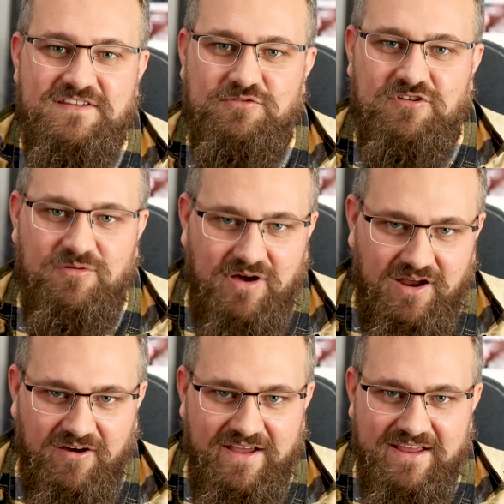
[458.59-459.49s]
to it on my
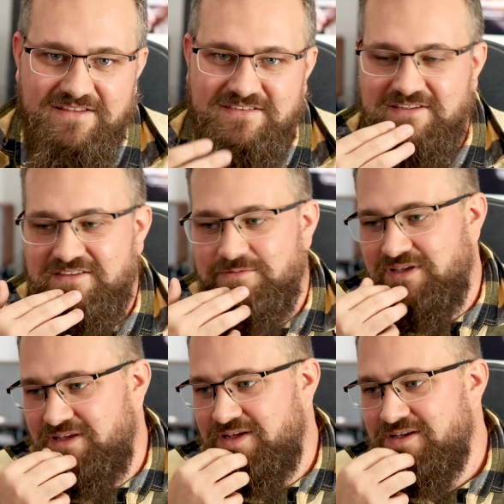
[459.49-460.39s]
high-end system
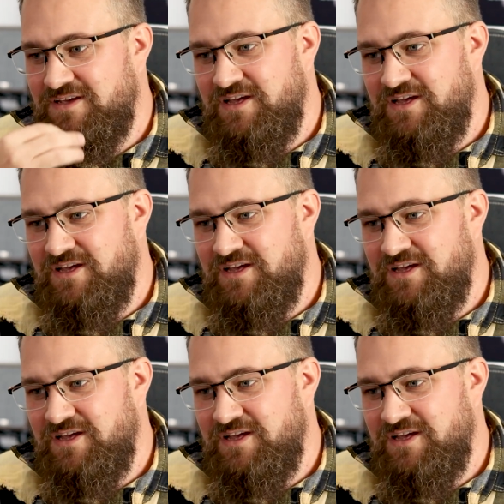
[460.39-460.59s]
here,